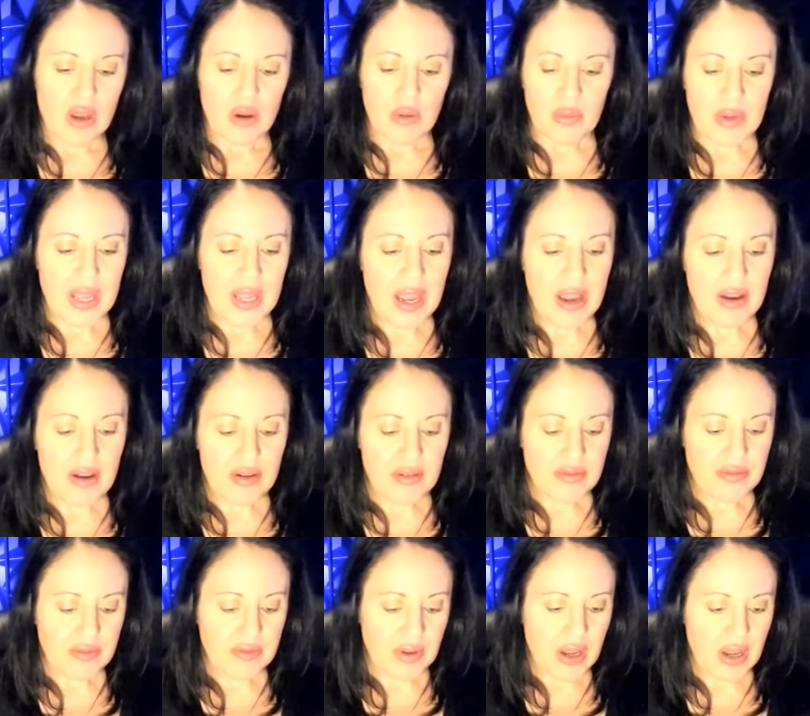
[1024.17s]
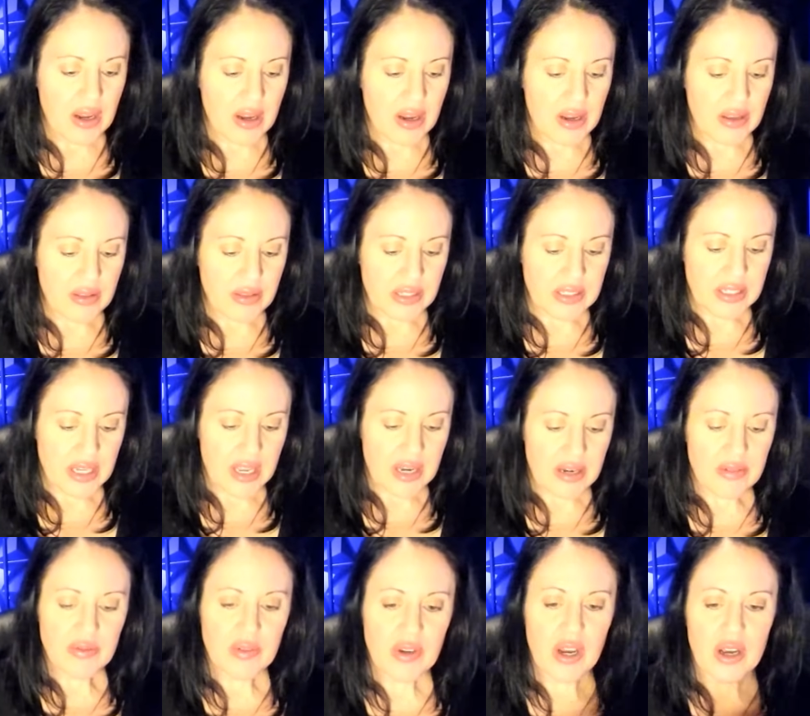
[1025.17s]
We have uh, the Ten
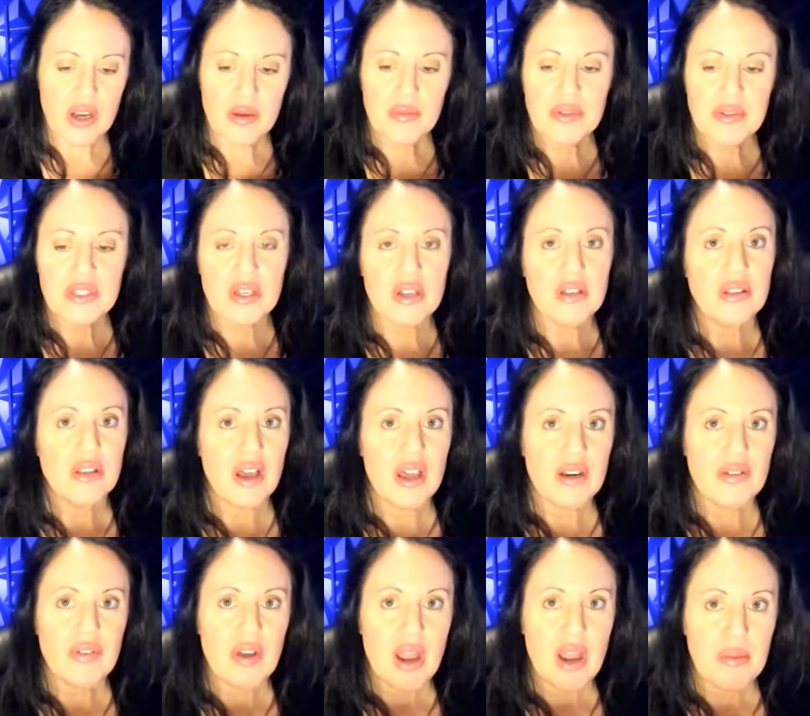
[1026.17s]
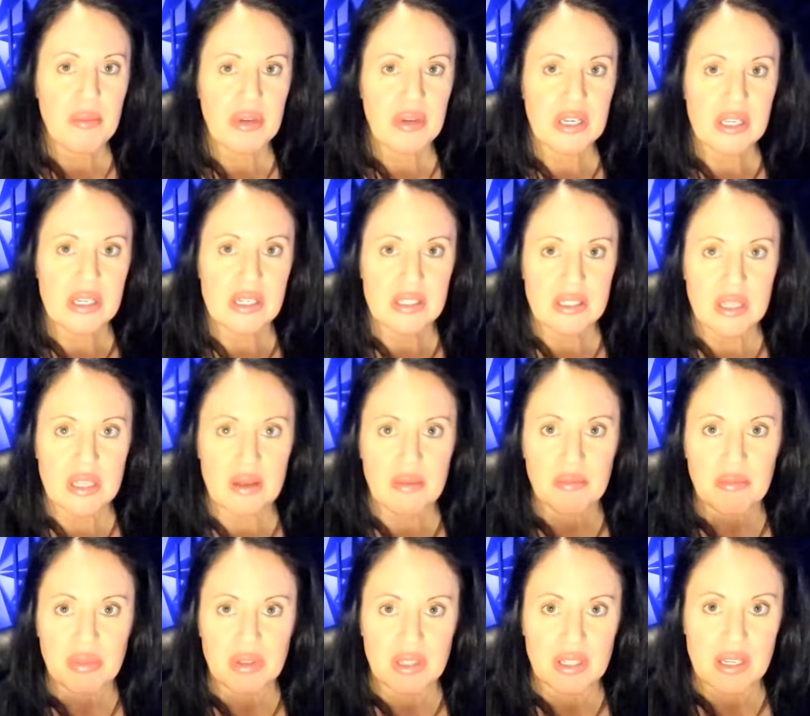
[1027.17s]
of Cups, a lot of happiness
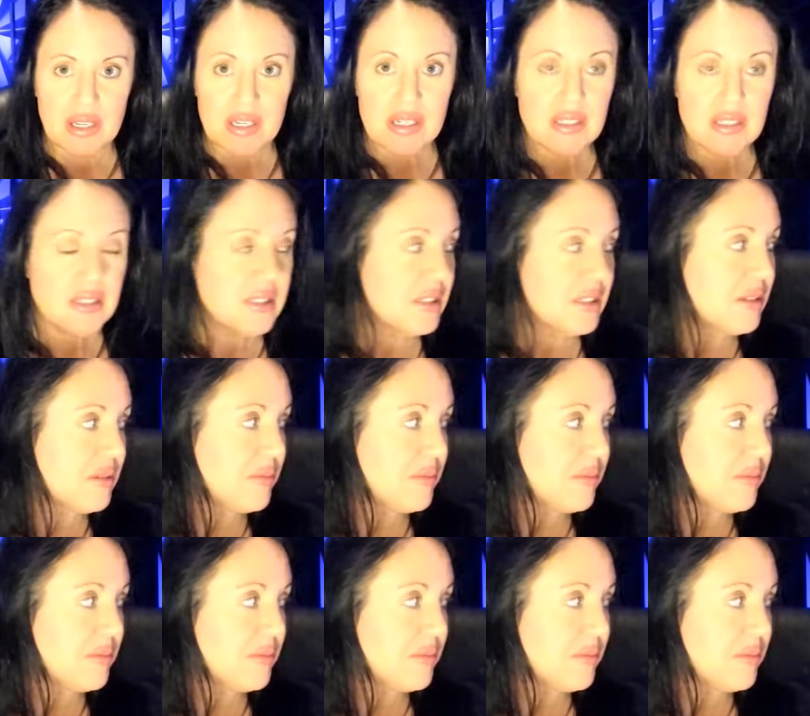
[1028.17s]
and bliss.